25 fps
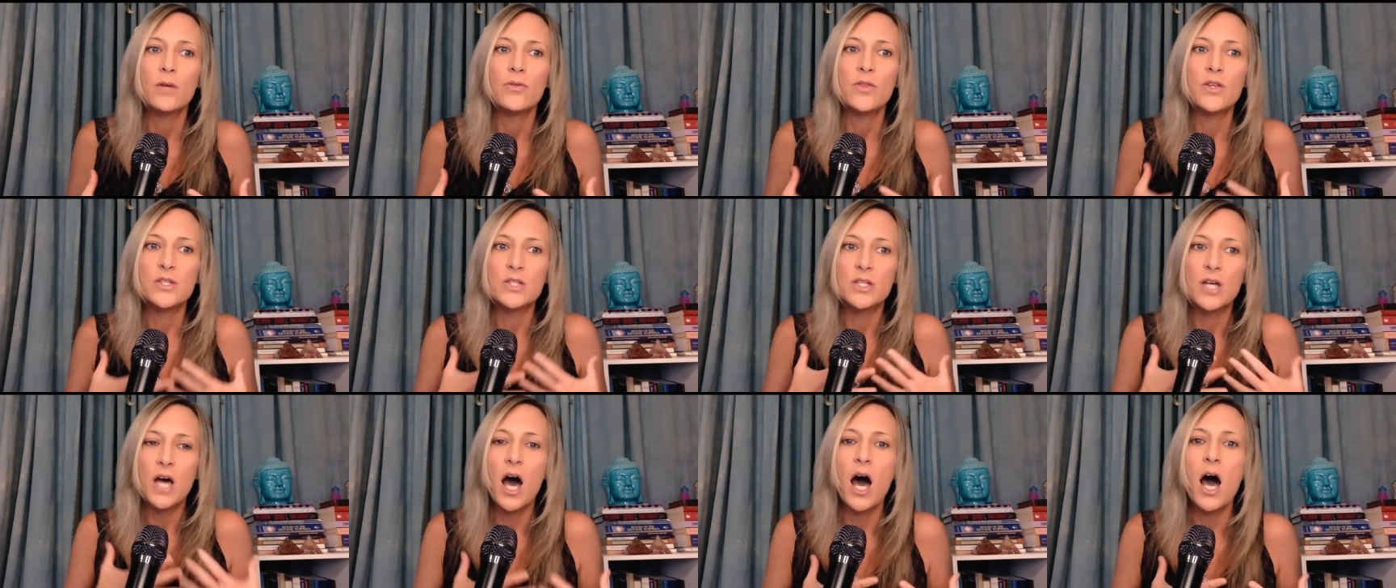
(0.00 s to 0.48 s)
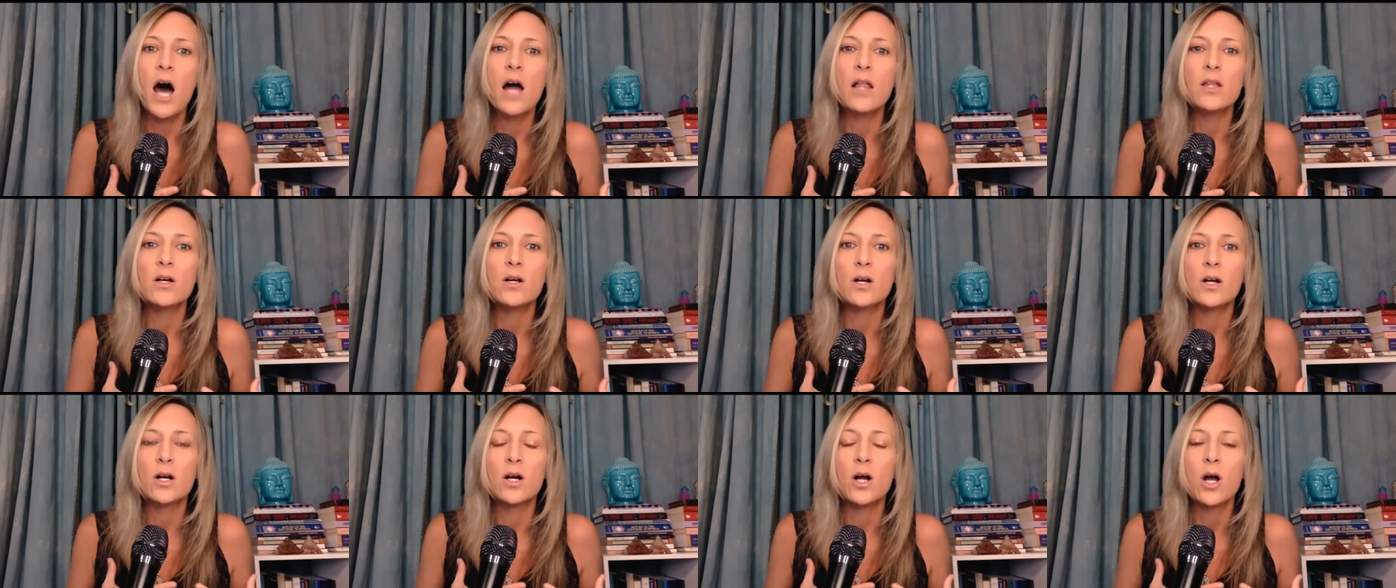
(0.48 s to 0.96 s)
this
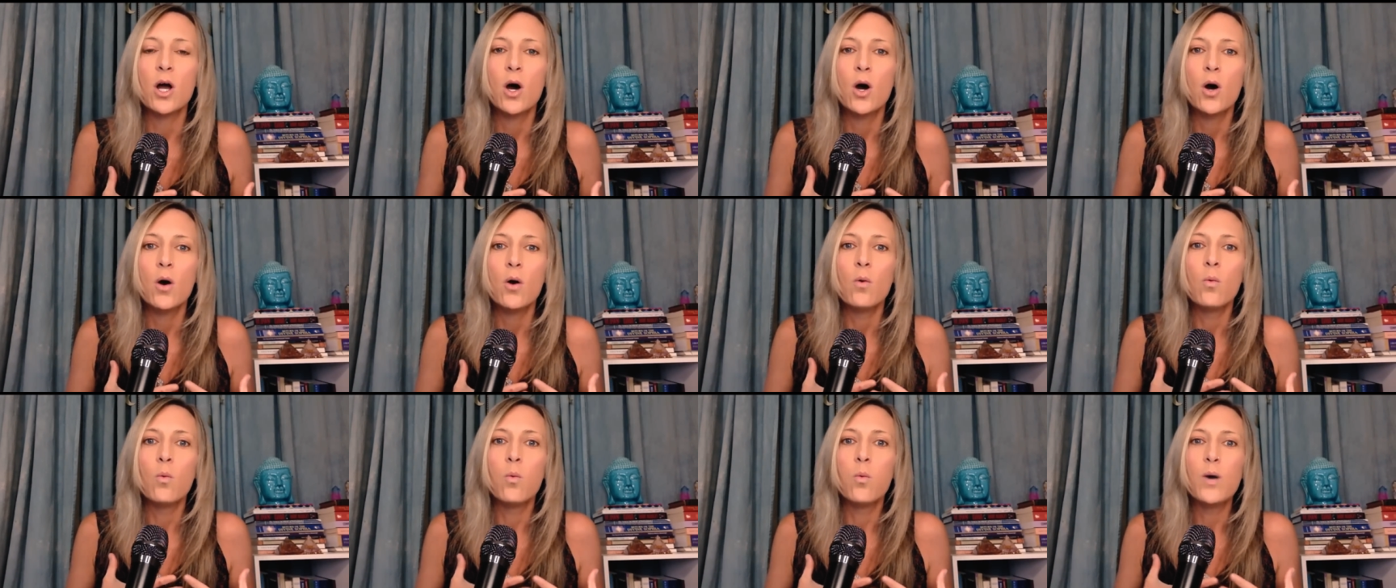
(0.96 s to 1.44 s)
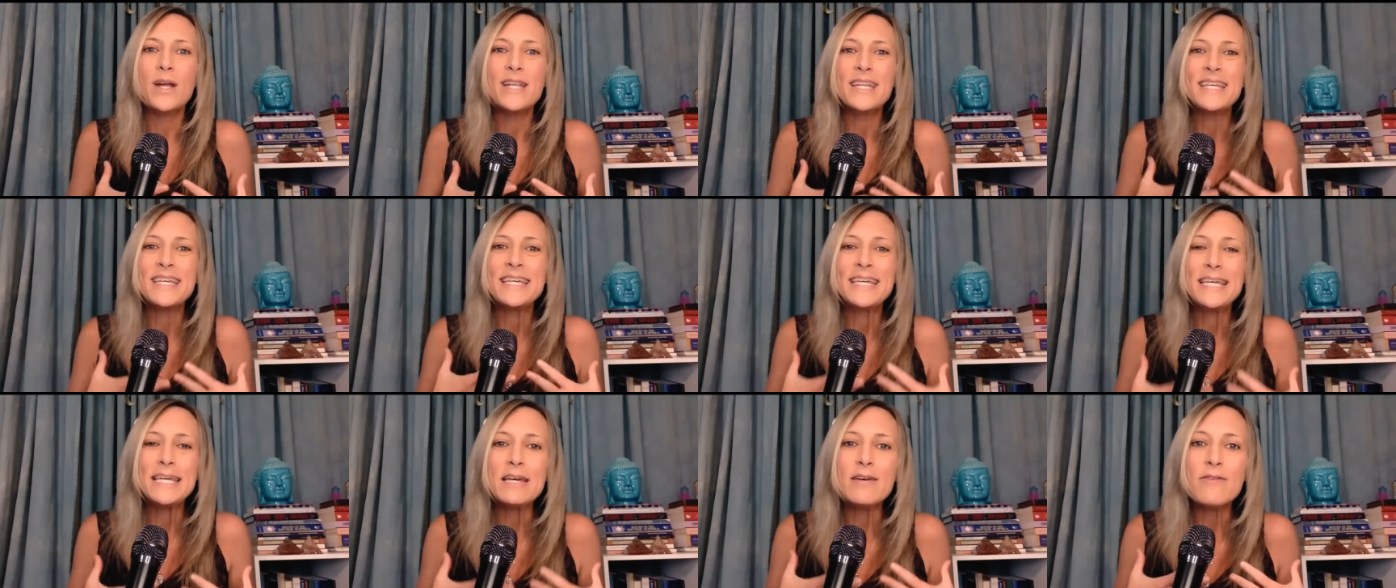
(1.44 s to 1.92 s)
color,
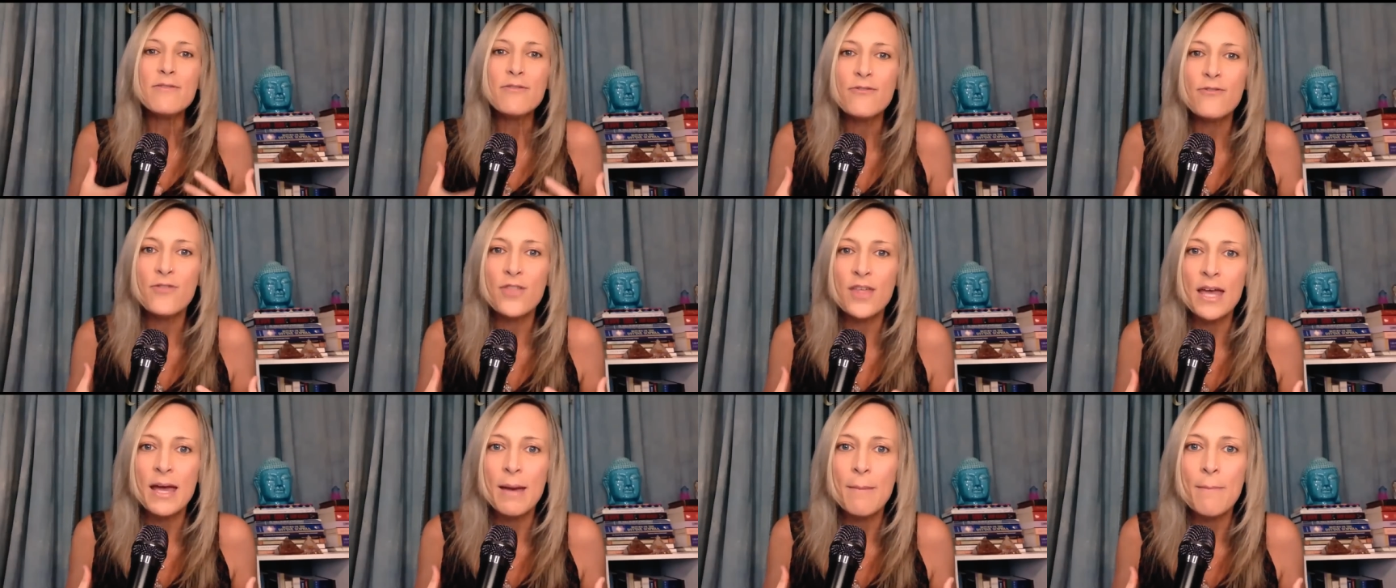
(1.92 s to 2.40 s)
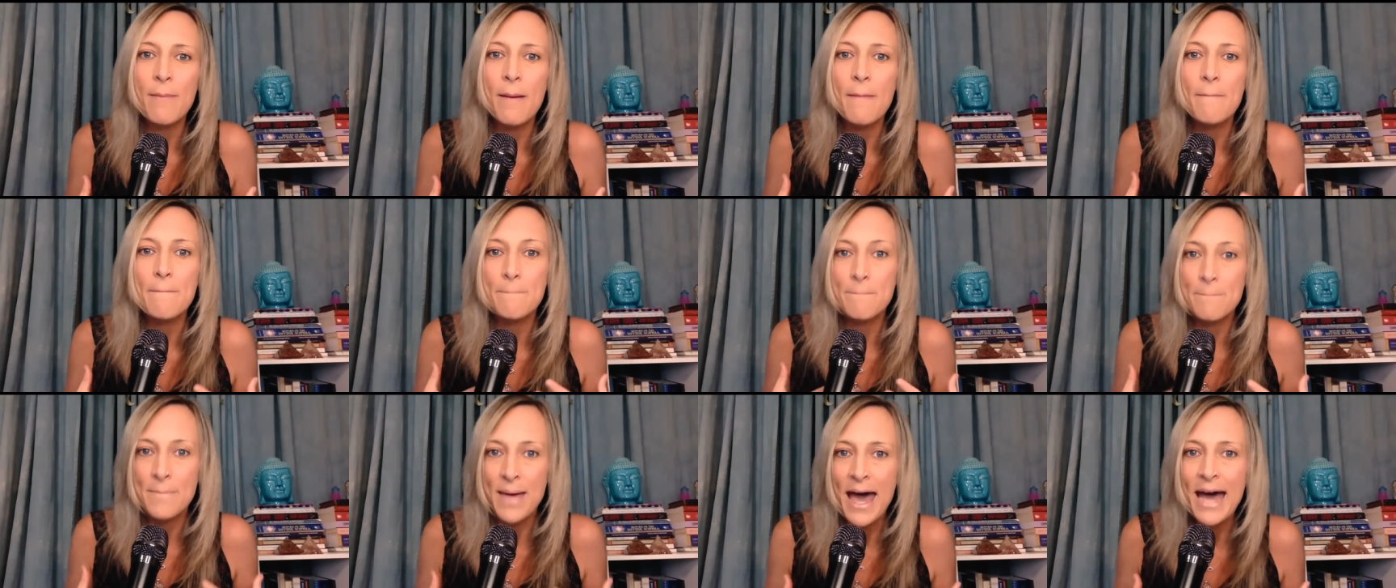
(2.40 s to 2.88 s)
would give them
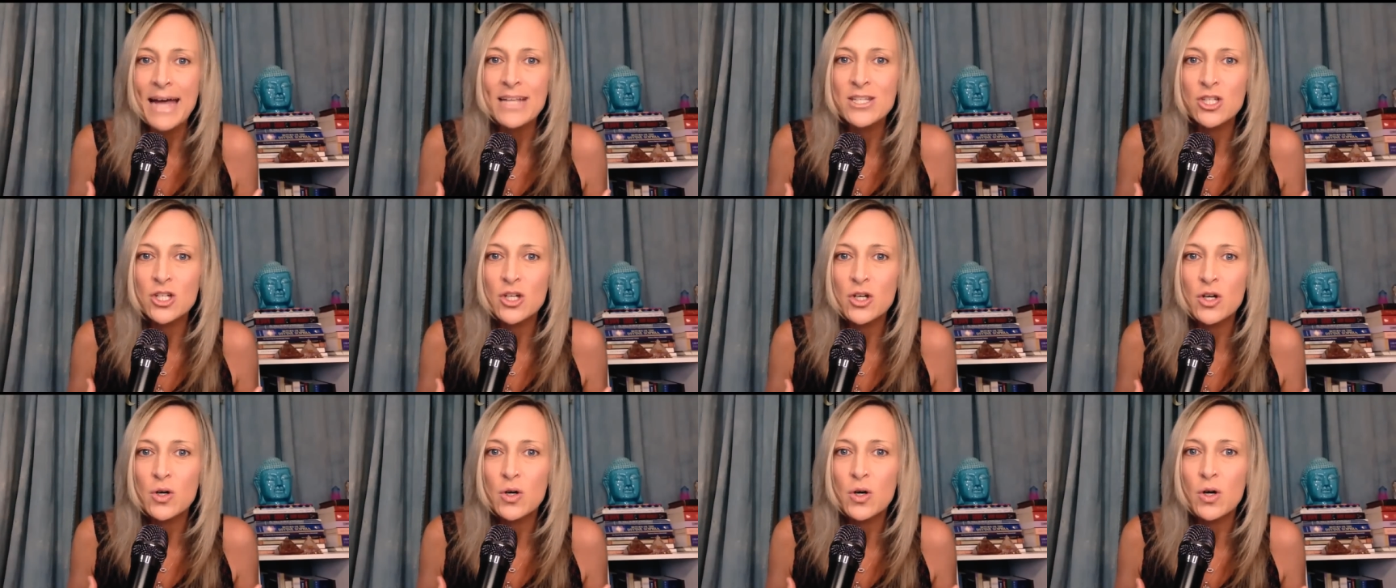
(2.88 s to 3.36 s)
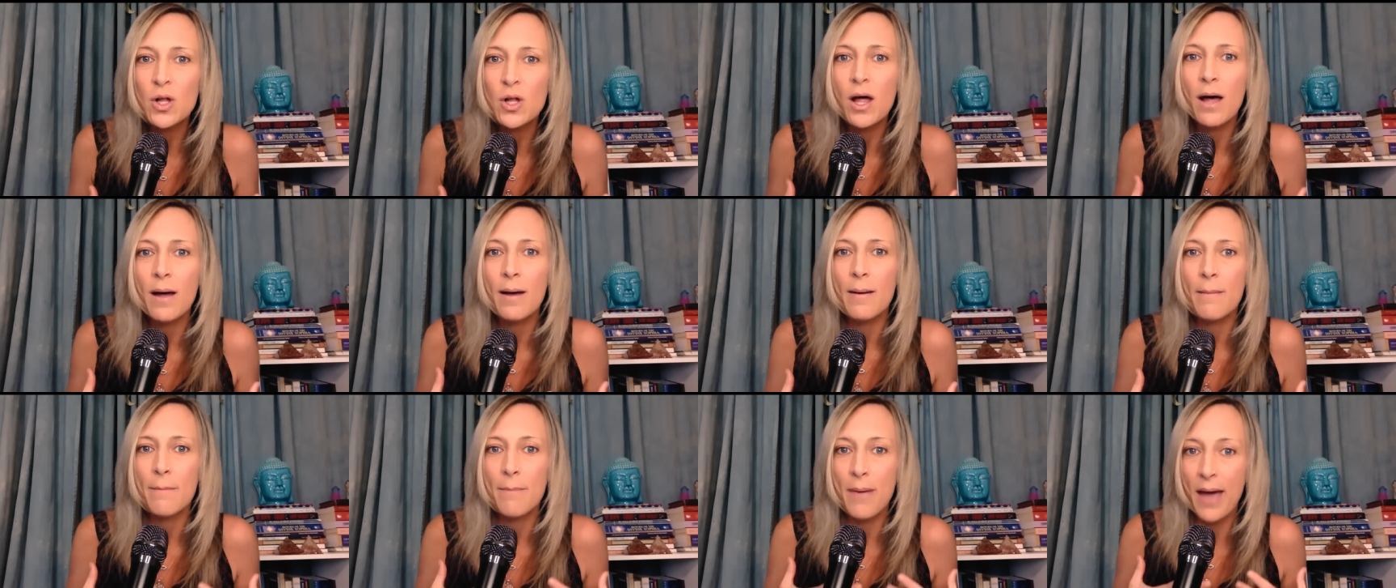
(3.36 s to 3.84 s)

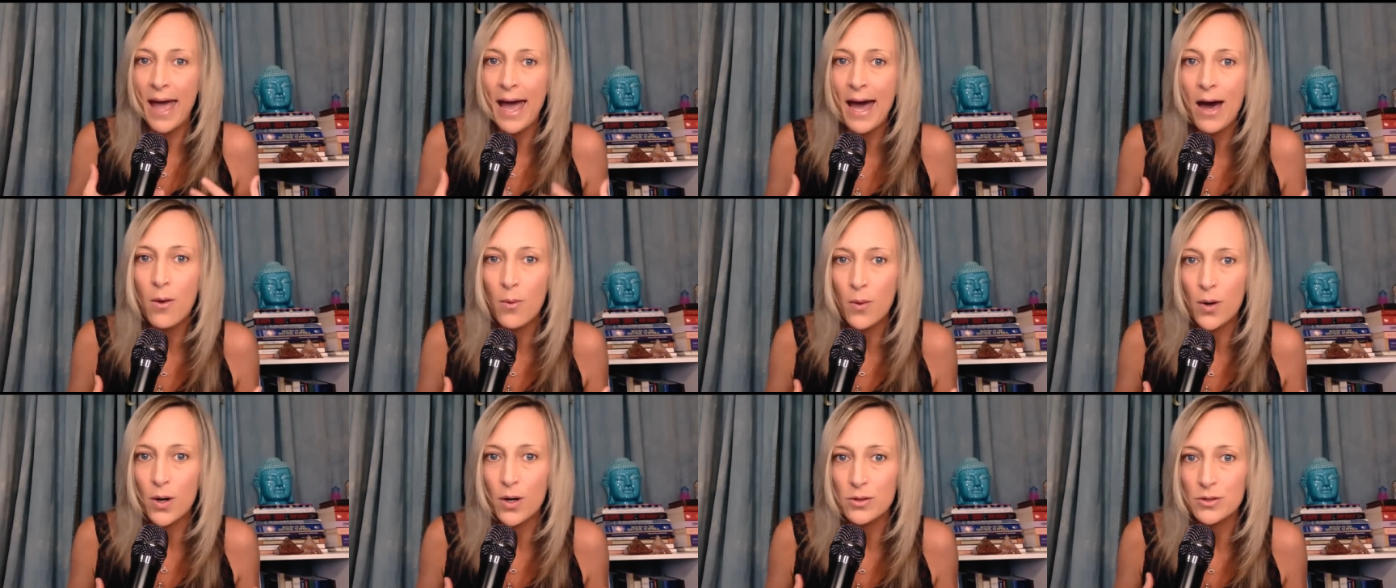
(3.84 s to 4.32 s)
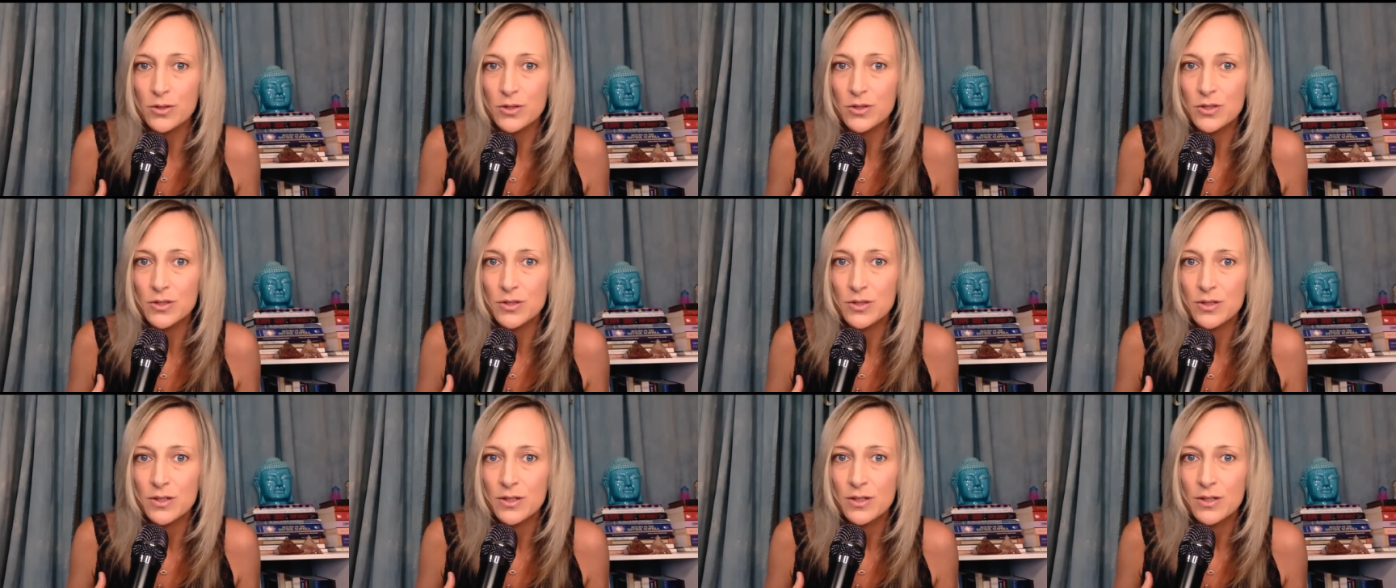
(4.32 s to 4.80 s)
magical
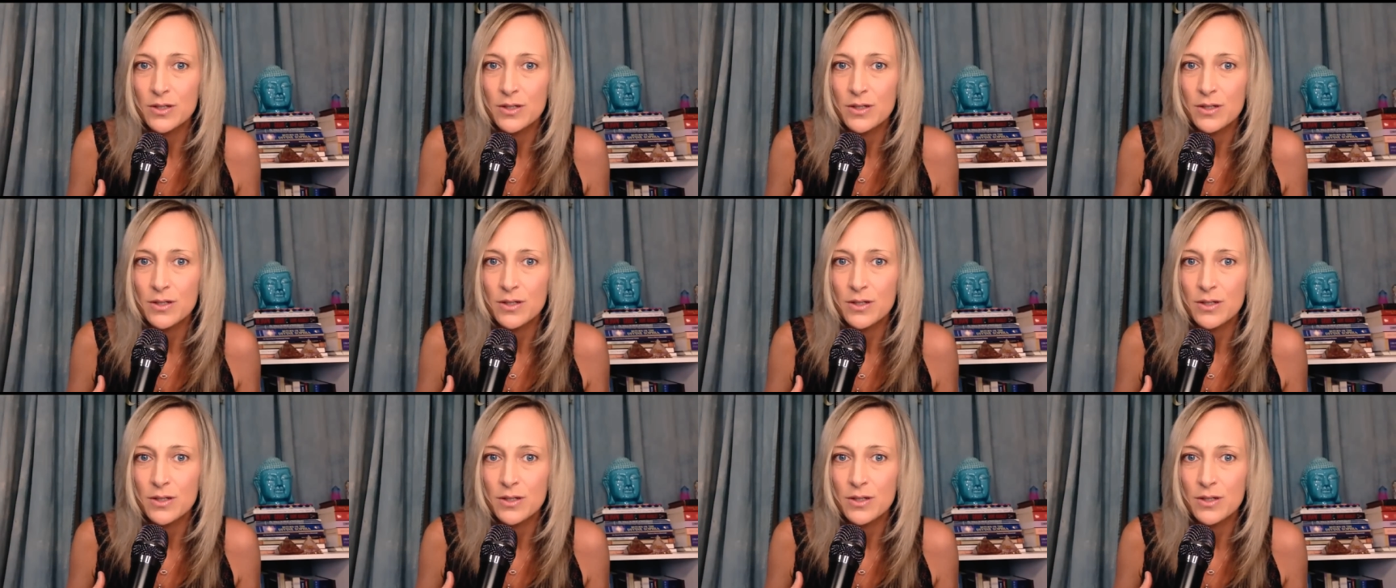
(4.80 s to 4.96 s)
powers.